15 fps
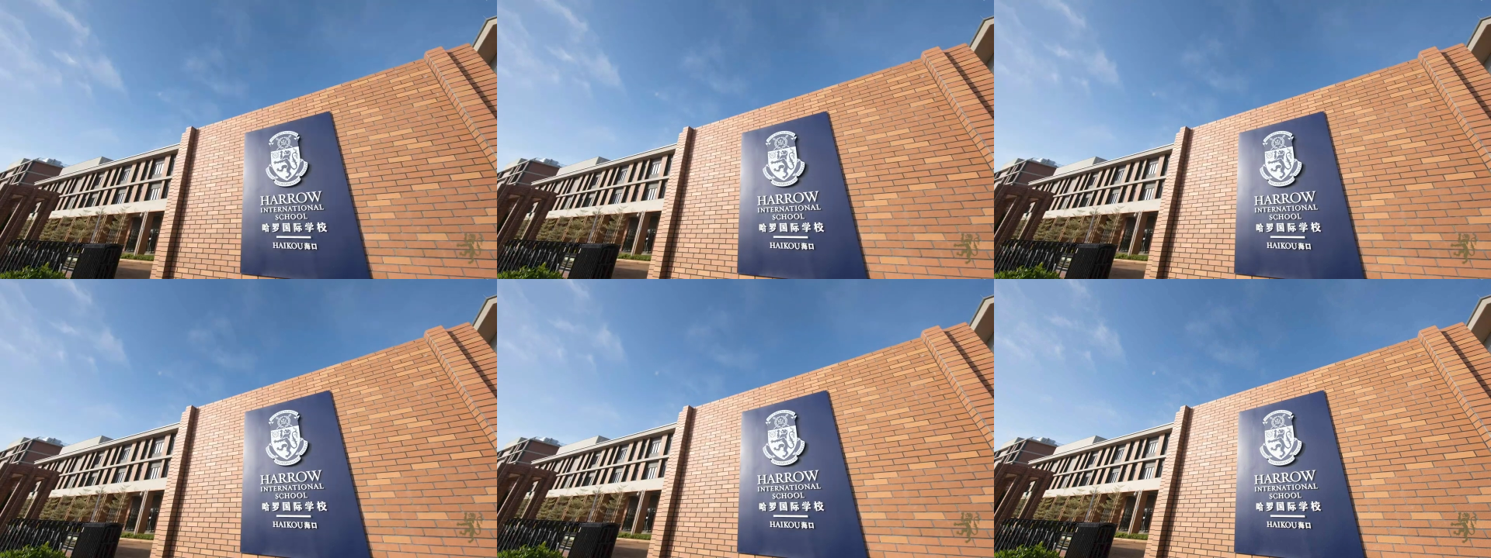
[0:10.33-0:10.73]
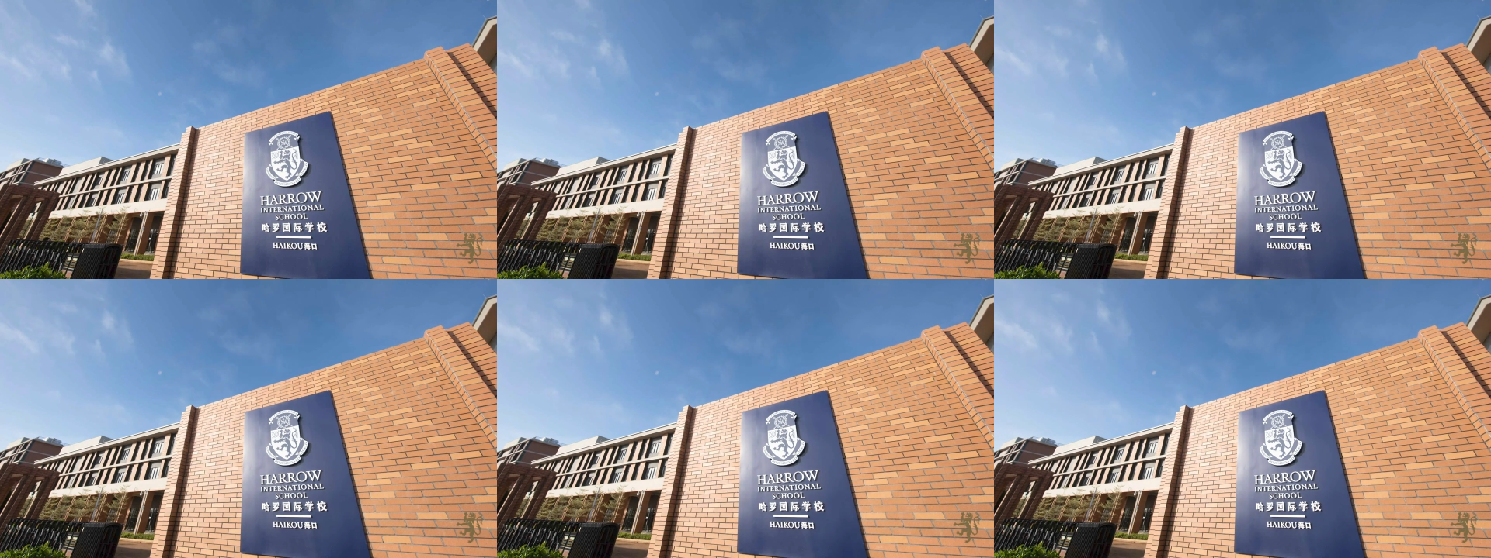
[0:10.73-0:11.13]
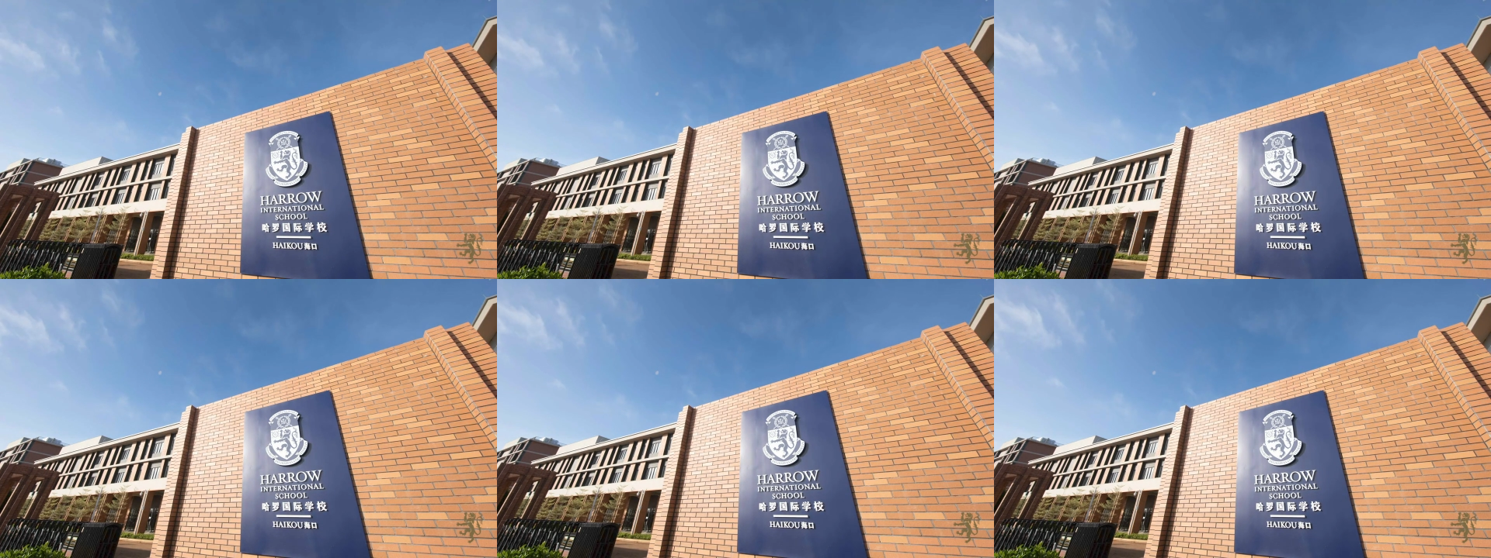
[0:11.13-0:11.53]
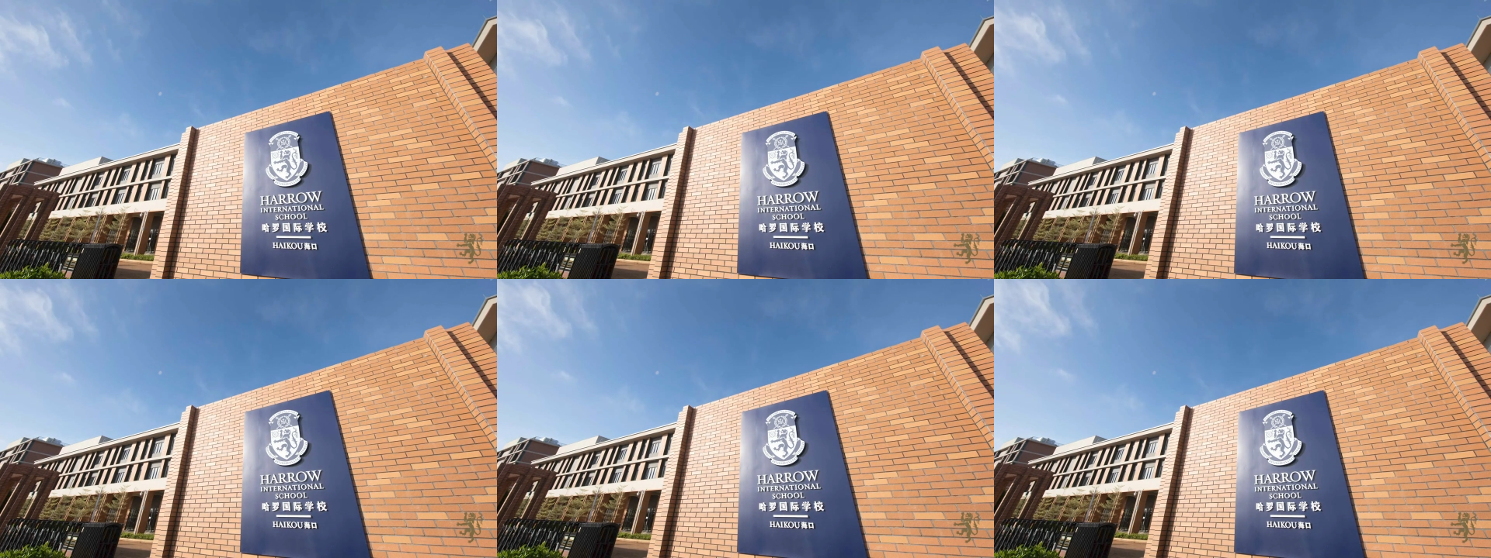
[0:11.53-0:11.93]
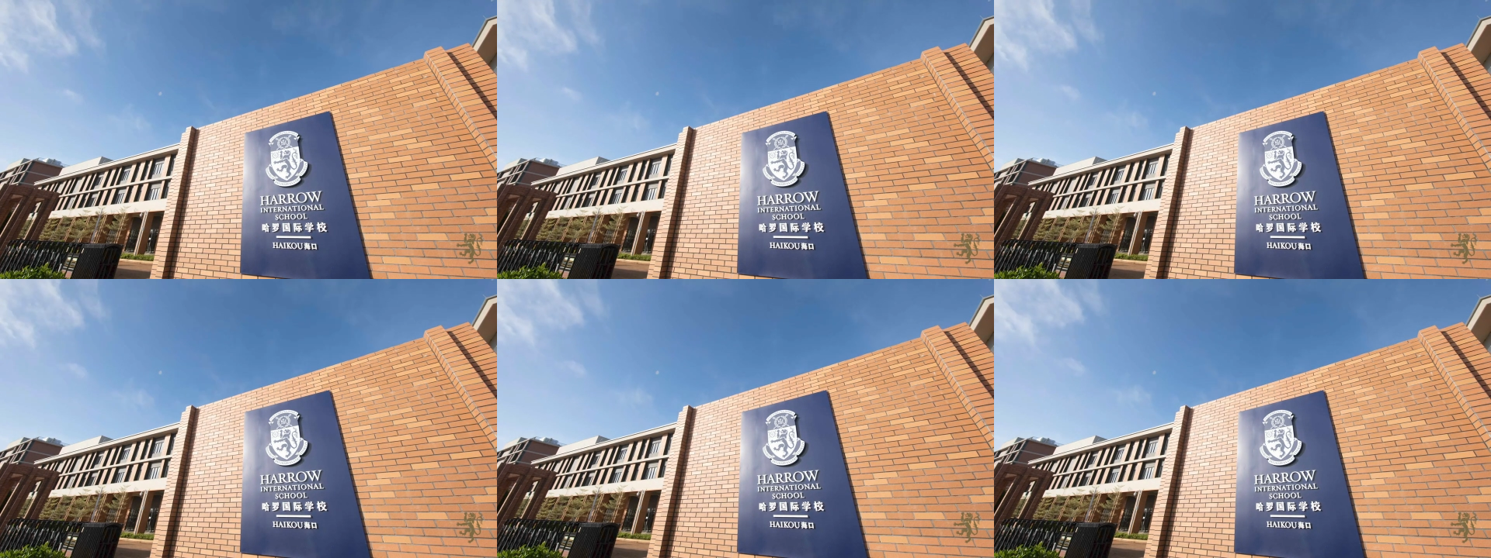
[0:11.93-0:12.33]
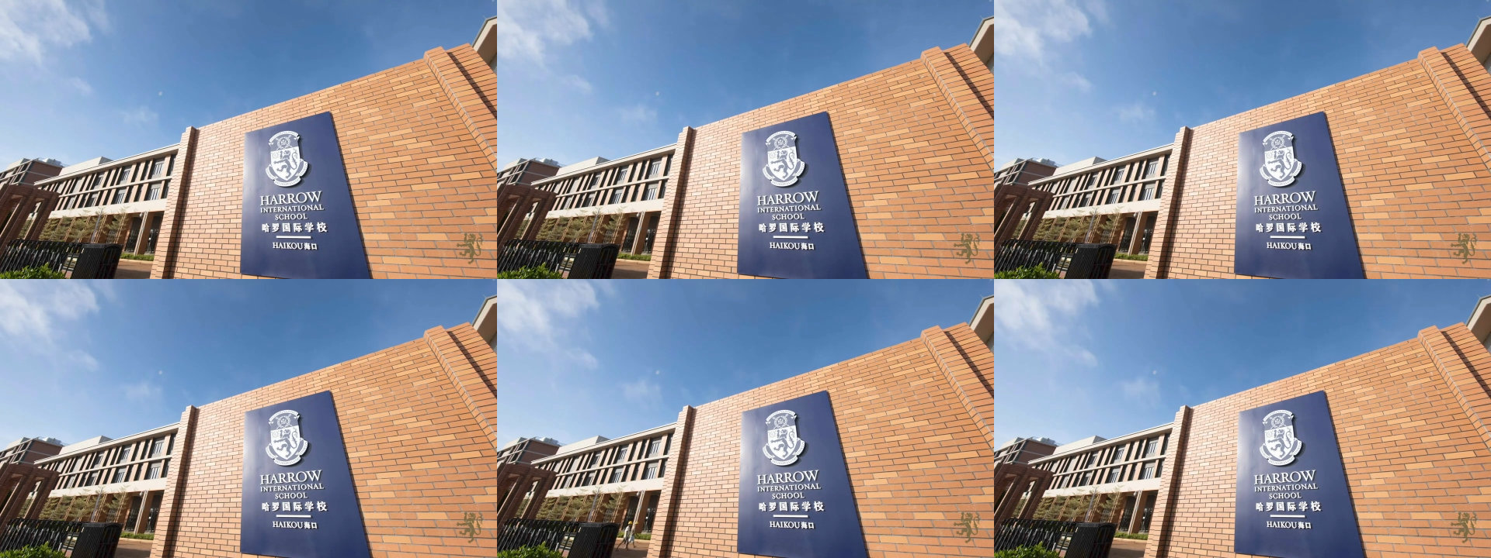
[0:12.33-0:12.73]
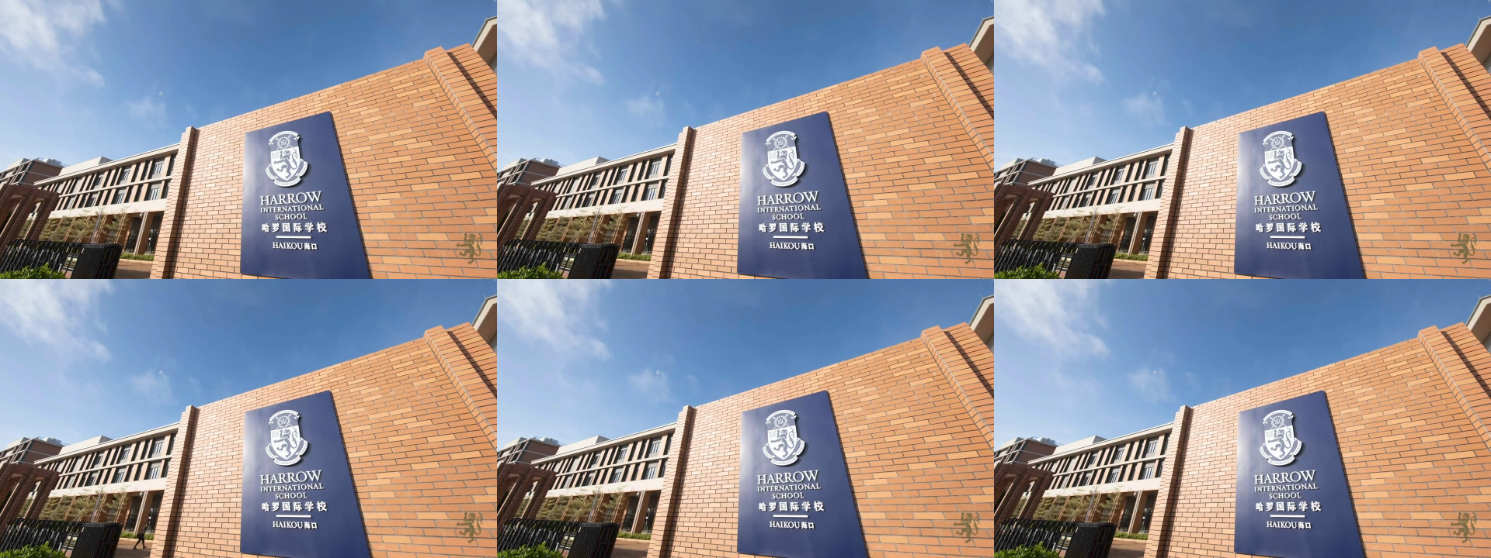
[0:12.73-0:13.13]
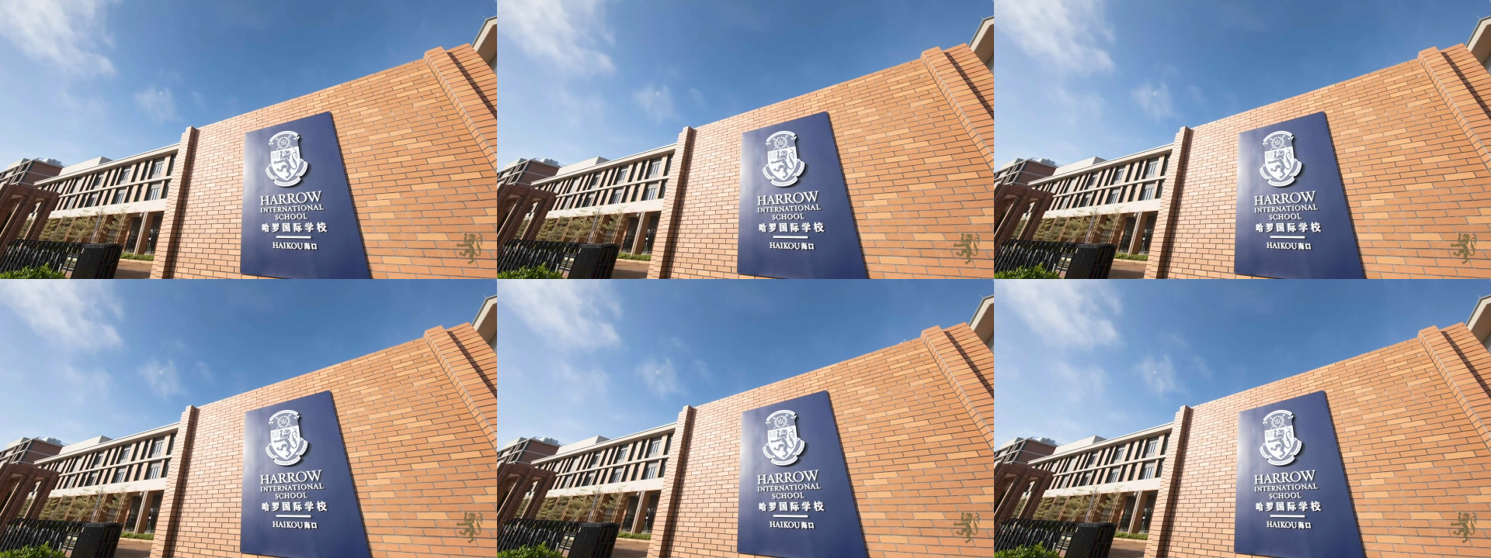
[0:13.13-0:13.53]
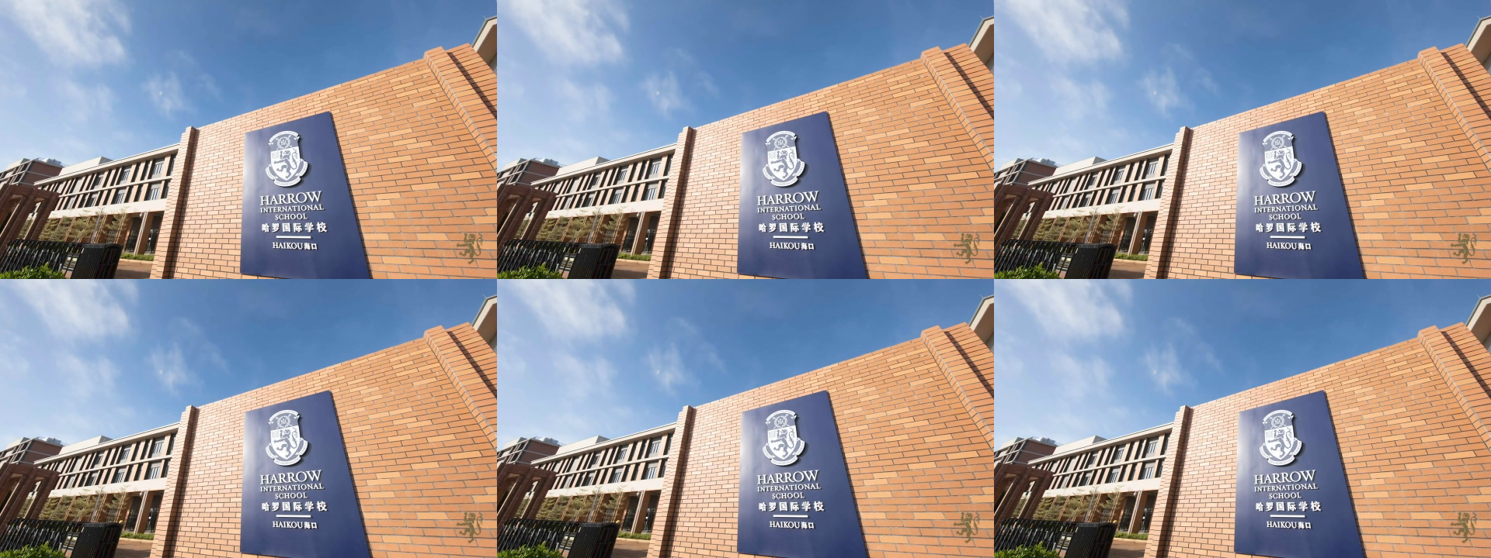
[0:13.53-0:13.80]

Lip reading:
(no speaker visible)